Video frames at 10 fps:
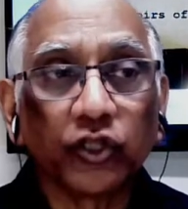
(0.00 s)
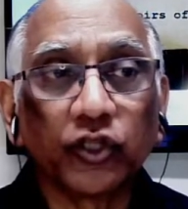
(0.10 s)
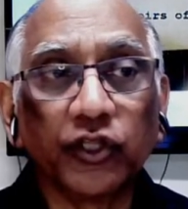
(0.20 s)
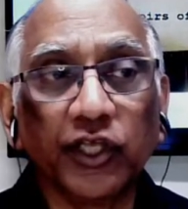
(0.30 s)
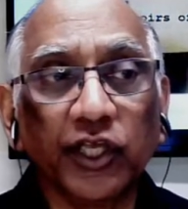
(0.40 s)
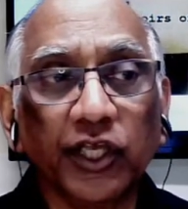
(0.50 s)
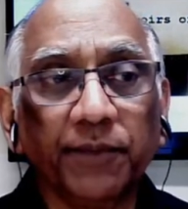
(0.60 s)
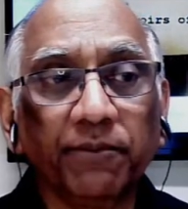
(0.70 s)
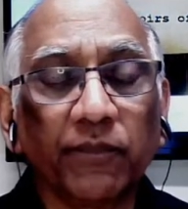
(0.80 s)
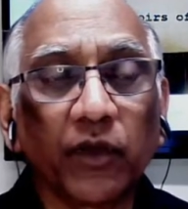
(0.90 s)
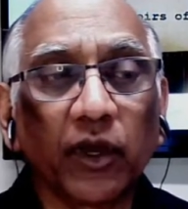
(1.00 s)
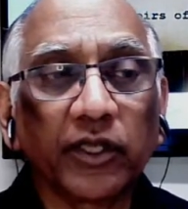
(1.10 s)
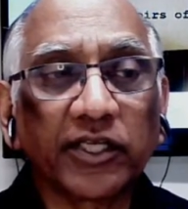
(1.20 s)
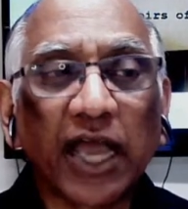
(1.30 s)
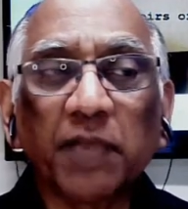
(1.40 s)
The
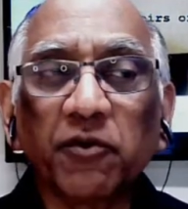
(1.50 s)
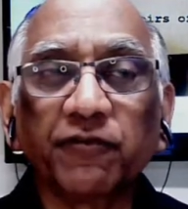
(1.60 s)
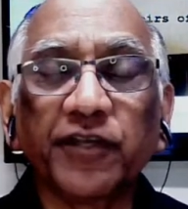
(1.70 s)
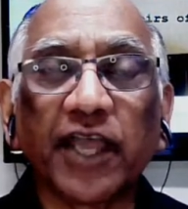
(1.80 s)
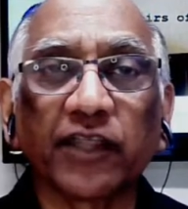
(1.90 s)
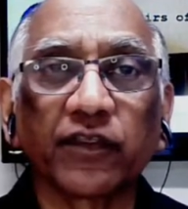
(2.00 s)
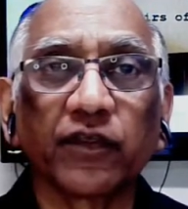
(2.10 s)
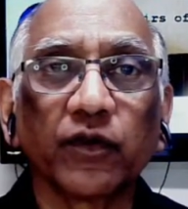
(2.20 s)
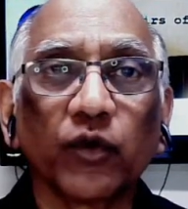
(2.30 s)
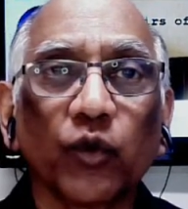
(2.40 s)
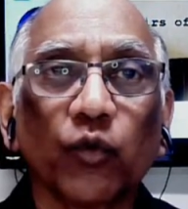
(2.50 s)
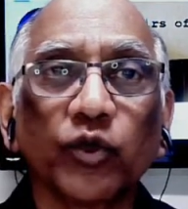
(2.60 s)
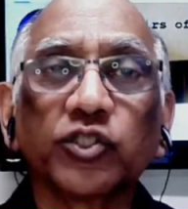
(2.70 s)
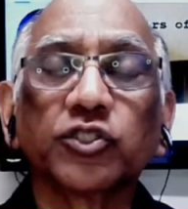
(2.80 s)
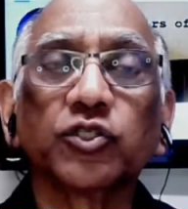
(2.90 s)
time of death
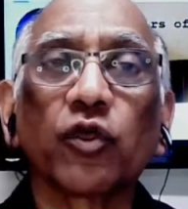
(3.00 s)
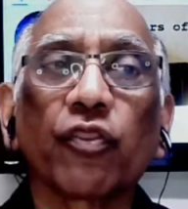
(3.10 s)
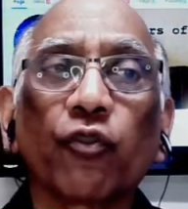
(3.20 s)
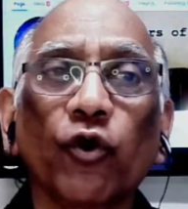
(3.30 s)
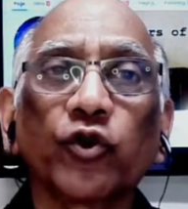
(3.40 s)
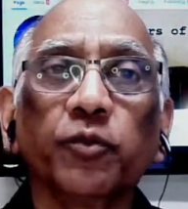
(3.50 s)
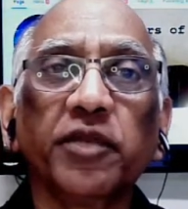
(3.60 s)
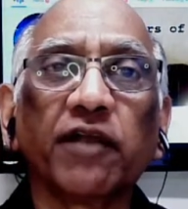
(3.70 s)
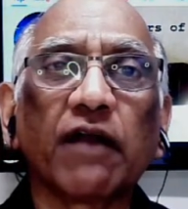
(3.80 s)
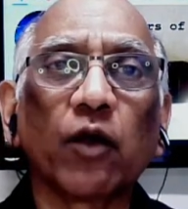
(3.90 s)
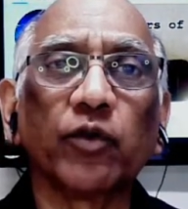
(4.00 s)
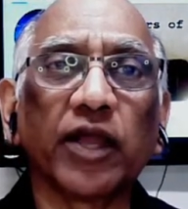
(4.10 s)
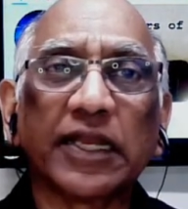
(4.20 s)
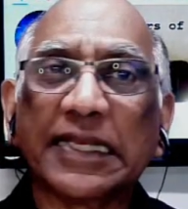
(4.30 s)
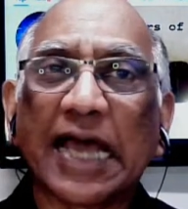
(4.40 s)
was thought to be around
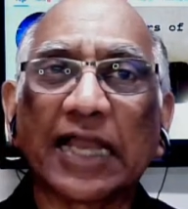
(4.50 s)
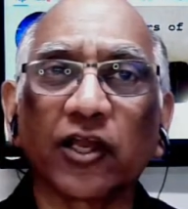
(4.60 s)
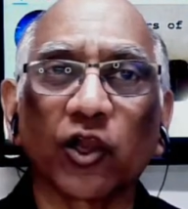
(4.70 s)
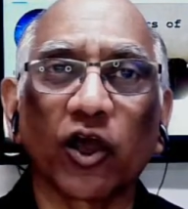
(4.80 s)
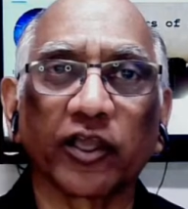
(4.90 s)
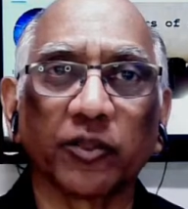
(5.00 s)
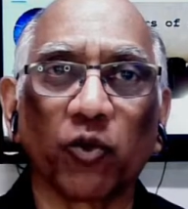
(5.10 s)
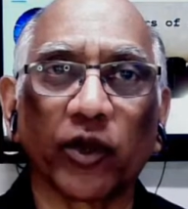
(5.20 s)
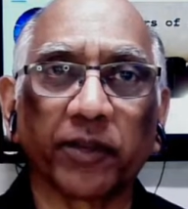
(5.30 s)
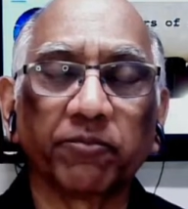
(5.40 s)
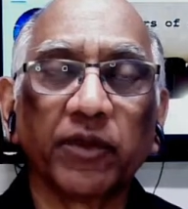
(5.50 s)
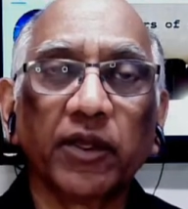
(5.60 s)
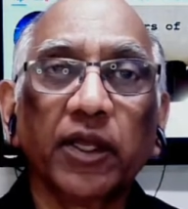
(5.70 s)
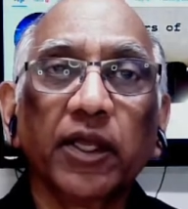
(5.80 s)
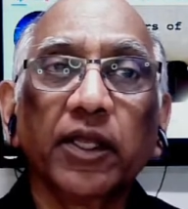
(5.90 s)
9 o'clock in the morning.
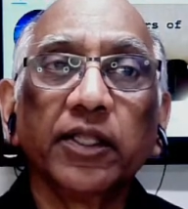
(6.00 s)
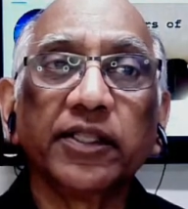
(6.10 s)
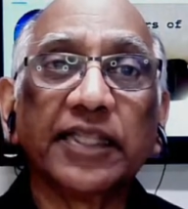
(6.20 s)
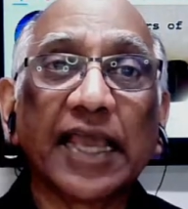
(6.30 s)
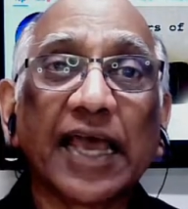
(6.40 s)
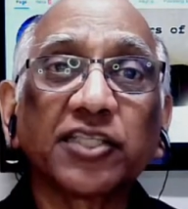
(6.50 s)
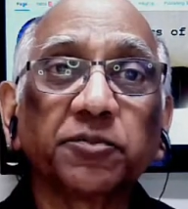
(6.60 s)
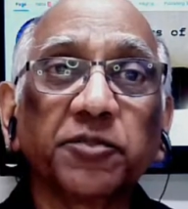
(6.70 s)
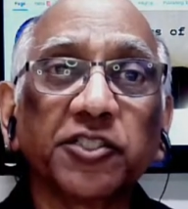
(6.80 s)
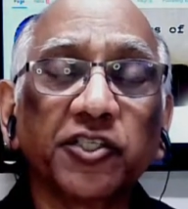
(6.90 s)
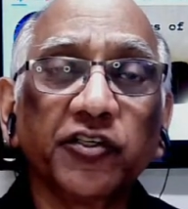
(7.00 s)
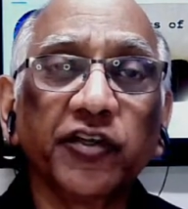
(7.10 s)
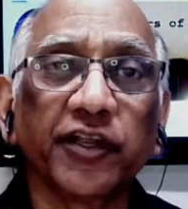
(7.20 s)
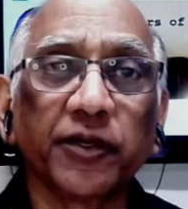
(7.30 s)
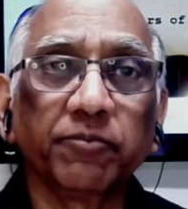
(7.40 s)
They asked Mr.
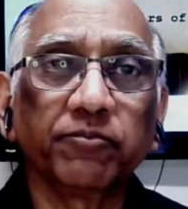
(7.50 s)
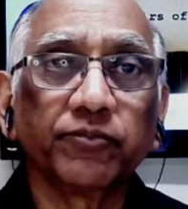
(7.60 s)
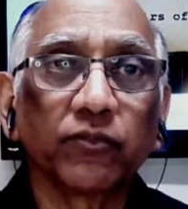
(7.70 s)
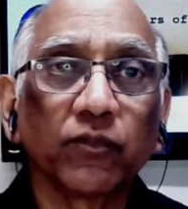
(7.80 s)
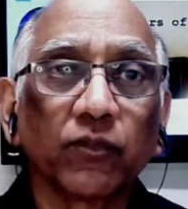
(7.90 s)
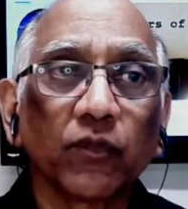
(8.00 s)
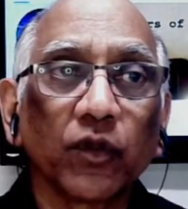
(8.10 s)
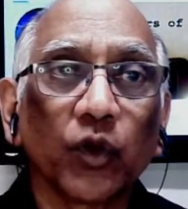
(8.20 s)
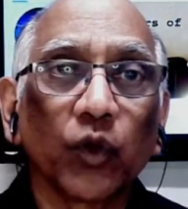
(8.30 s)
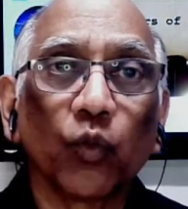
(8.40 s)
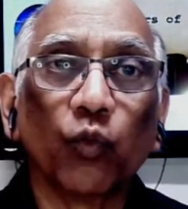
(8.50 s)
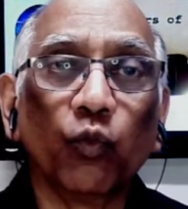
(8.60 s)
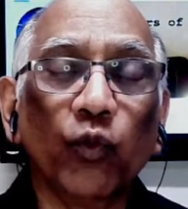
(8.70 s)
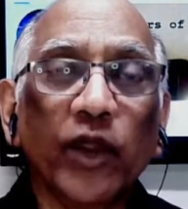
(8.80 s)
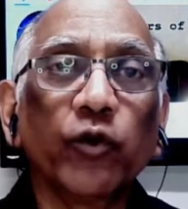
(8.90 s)
Dreer,
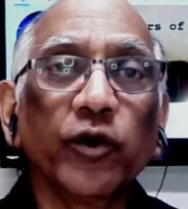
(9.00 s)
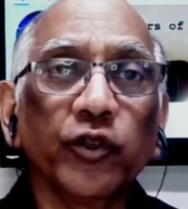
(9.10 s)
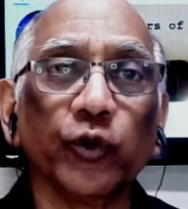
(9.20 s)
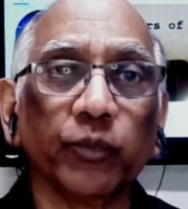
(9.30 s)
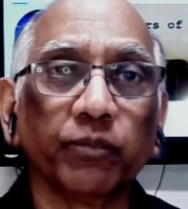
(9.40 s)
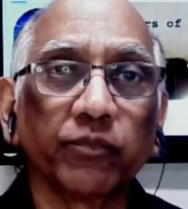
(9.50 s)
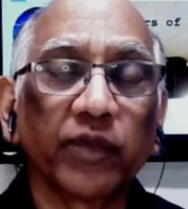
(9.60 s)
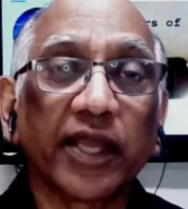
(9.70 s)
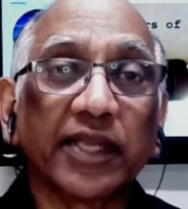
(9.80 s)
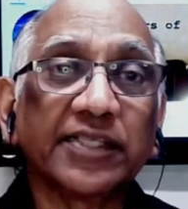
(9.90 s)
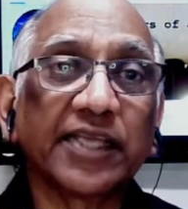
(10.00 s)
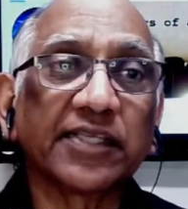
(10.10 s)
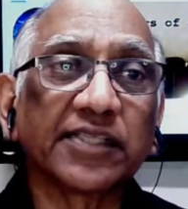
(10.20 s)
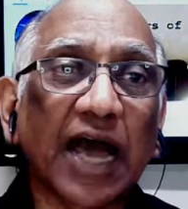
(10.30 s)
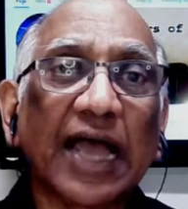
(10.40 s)
where were you? And he says,
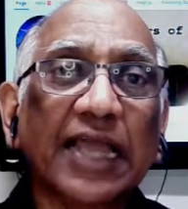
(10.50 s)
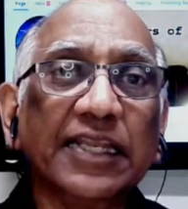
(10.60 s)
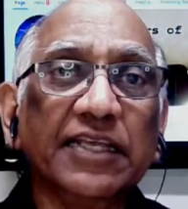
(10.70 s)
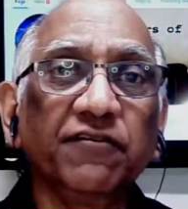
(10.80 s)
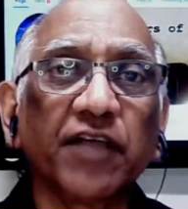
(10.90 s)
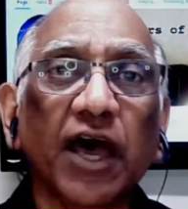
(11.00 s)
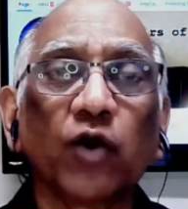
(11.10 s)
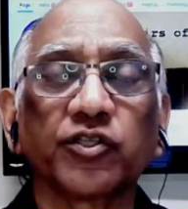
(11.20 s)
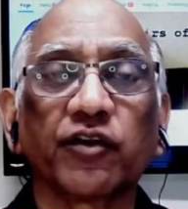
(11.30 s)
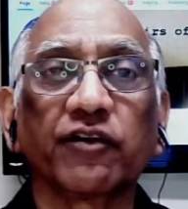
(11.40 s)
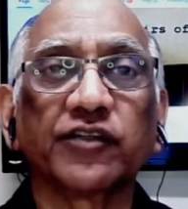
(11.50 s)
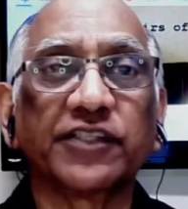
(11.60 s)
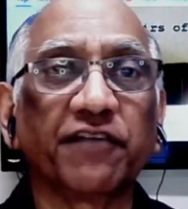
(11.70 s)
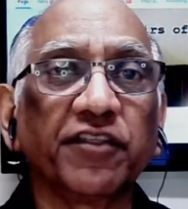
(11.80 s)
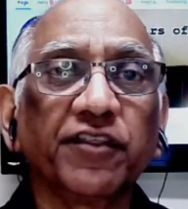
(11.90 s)
I leave the house around
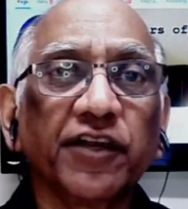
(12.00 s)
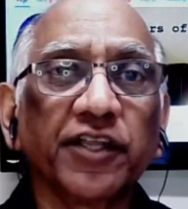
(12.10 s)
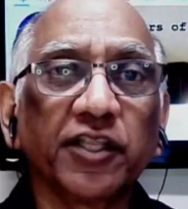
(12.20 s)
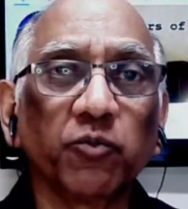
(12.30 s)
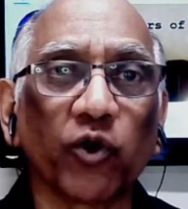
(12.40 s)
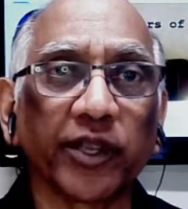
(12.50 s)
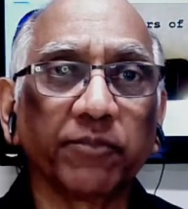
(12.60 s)
7:30 in the morning.